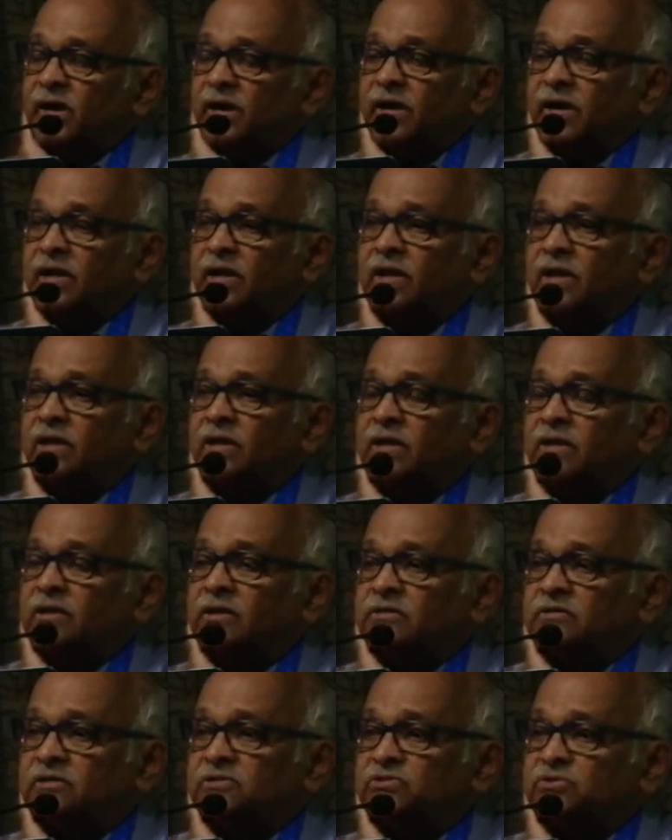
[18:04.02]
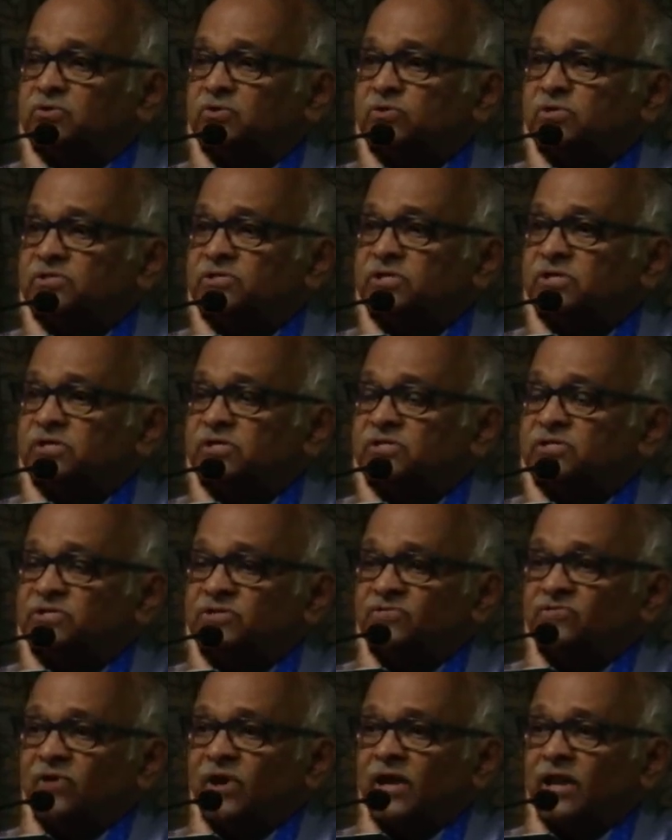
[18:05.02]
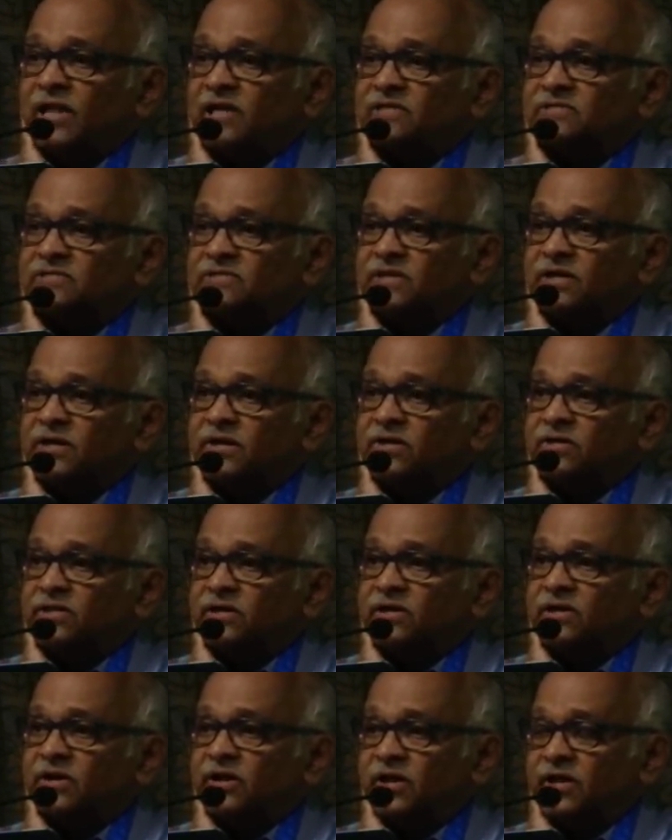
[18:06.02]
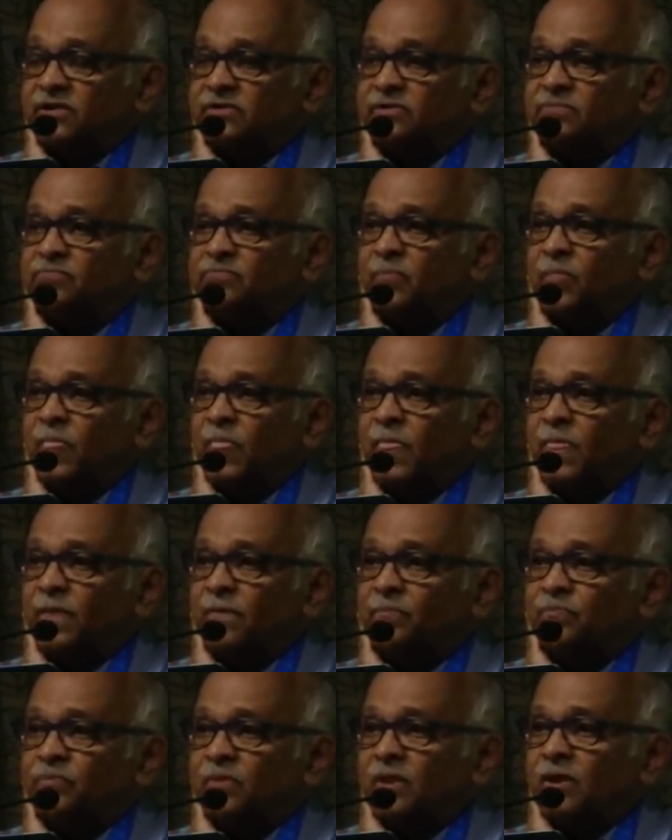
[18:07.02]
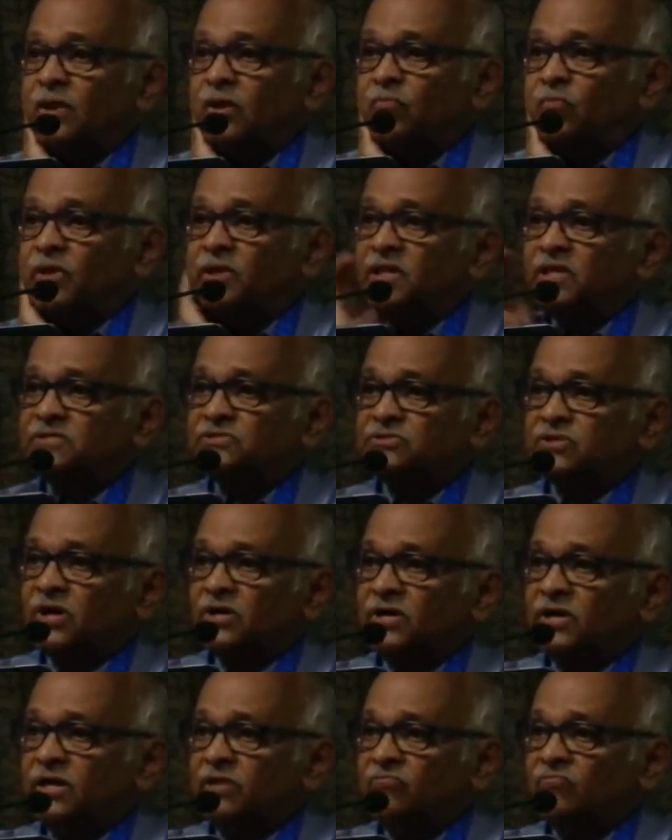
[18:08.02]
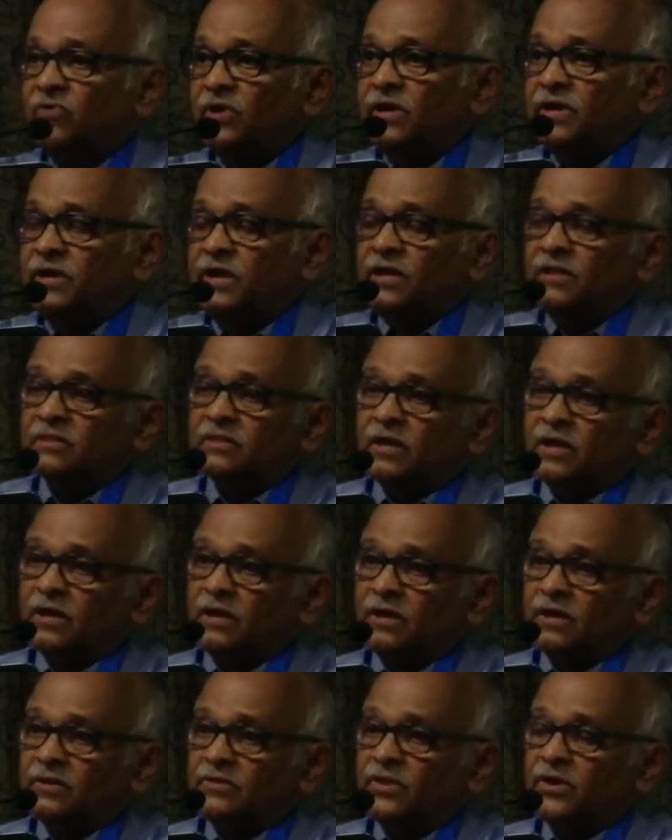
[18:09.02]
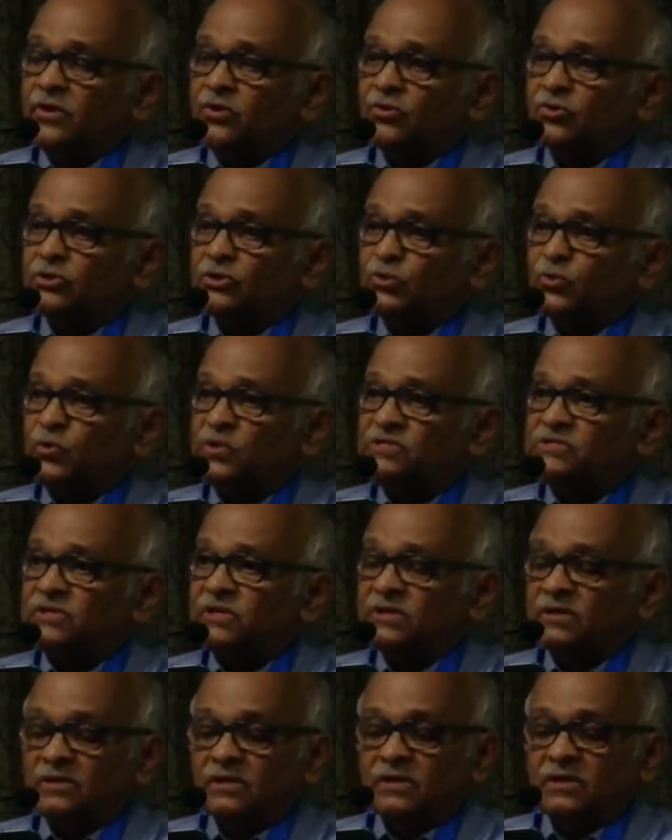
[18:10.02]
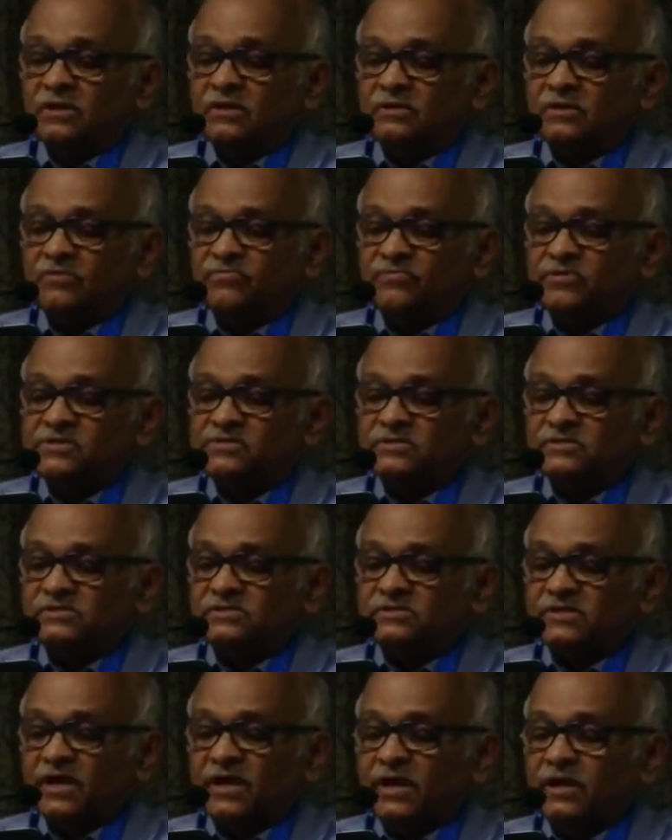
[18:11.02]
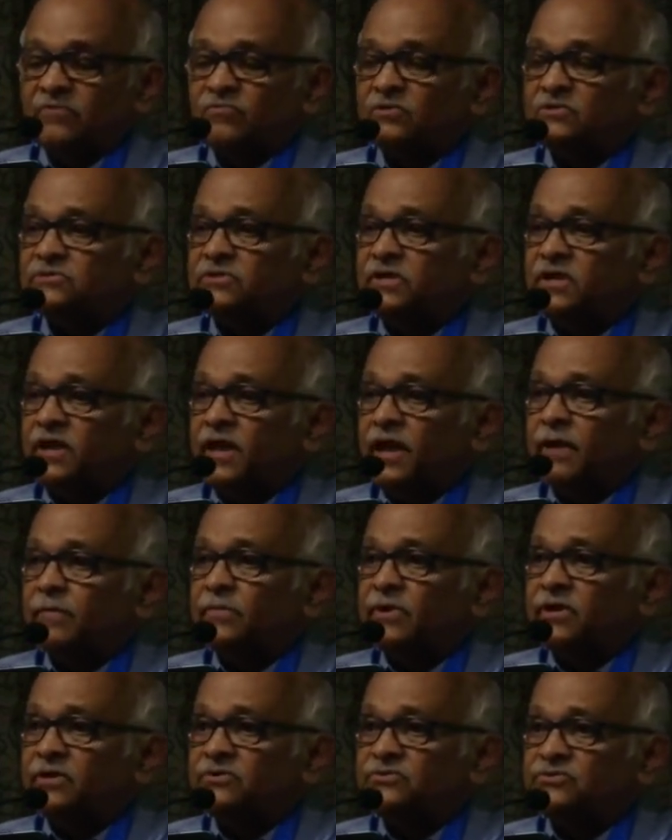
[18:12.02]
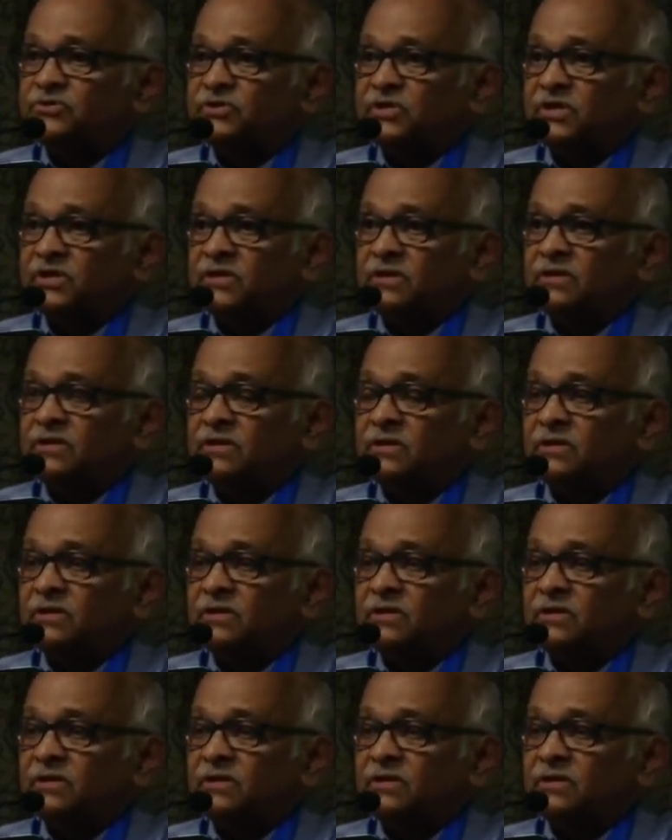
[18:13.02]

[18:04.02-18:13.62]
by the soldiers of Alexander the Great. When they started invading the northwest, the first sign was the tamarind tree.